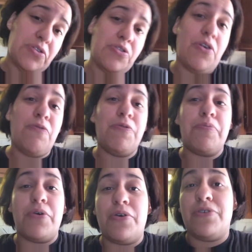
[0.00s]
go for
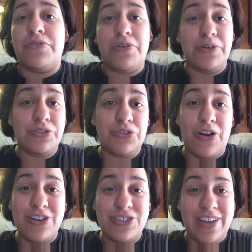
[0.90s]
broke. Go as
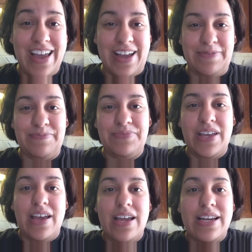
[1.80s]
strong as you can.
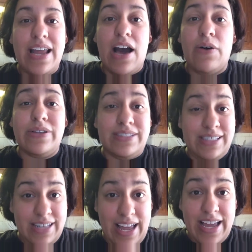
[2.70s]
Now,
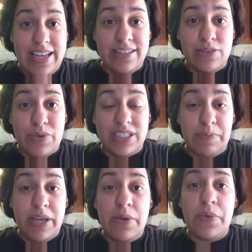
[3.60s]
today in the
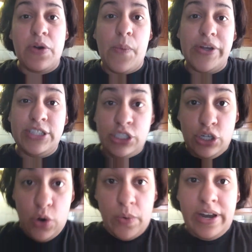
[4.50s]
recipe, we're going to
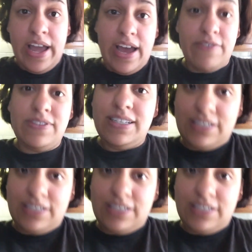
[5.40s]
go and have these